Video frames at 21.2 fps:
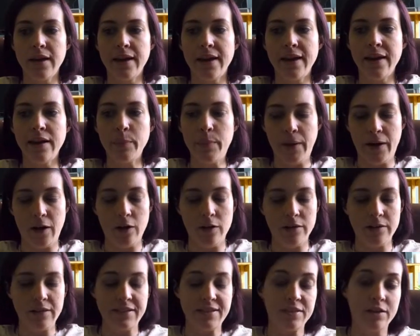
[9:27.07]
It
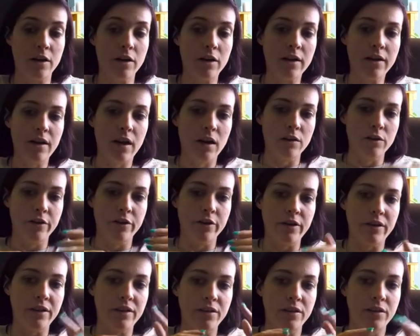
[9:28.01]
apparently started
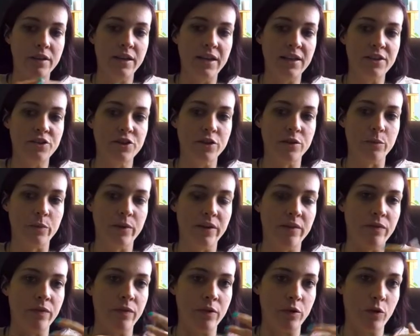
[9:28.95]
underneath the kitchen. We
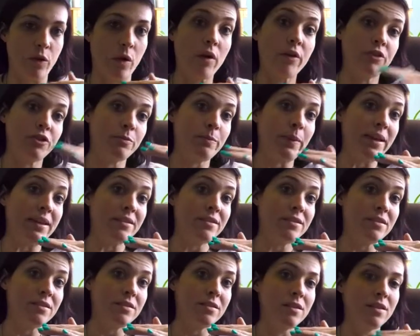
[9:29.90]
have a crawl
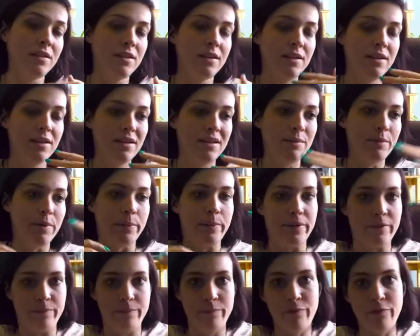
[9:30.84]
space,
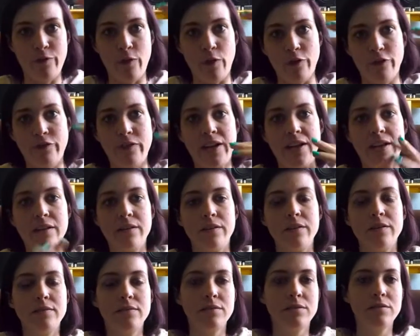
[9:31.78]
maybe 4 feet
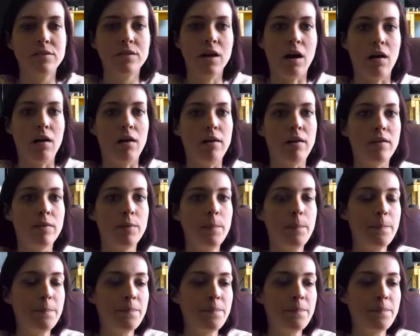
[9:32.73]
tall,